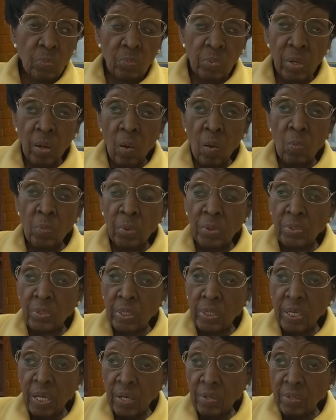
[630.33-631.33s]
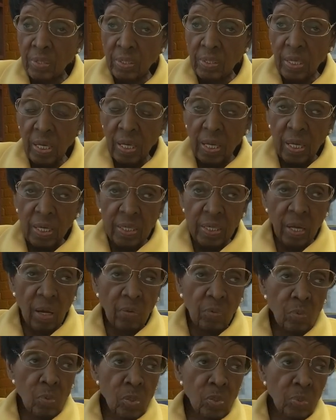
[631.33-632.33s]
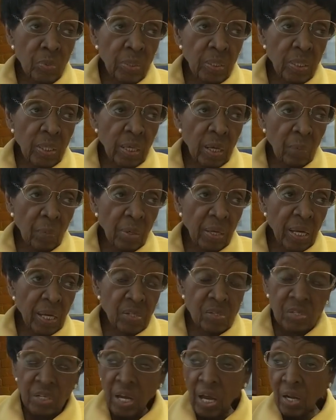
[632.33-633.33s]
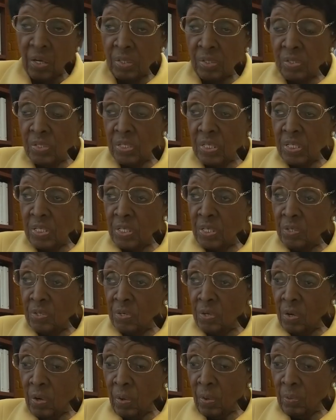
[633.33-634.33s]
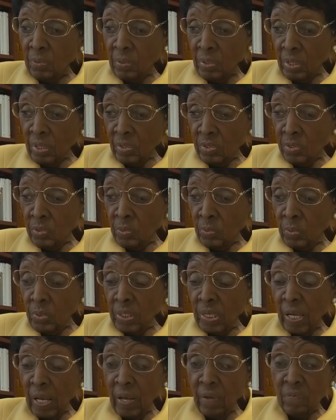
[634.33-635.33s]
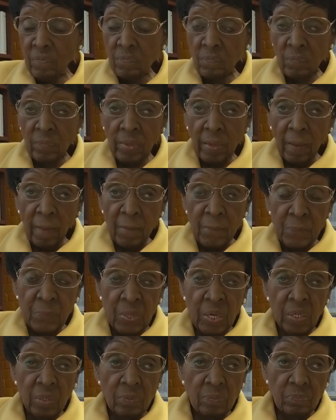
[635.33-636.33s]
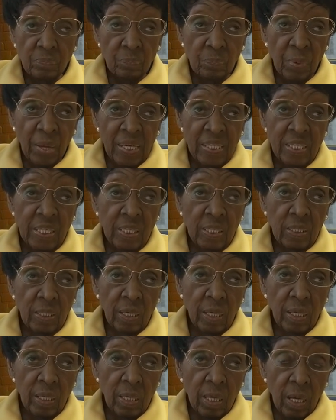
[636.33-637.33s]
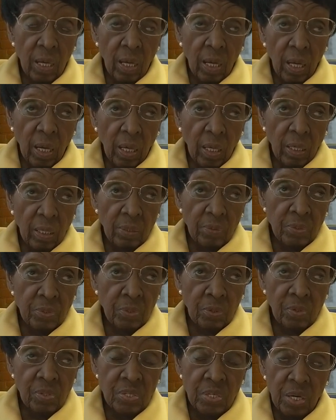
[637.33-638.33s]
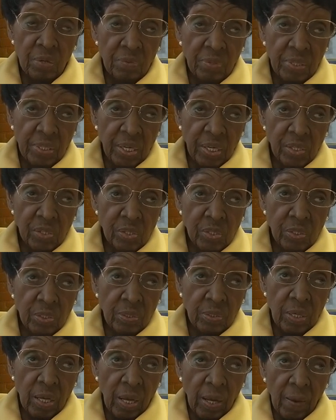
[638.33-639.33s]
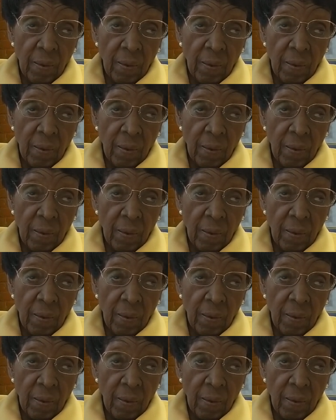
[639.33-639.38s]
we all worked together. Now, of course, we had challenges, and as you would have, but basically, during segregation,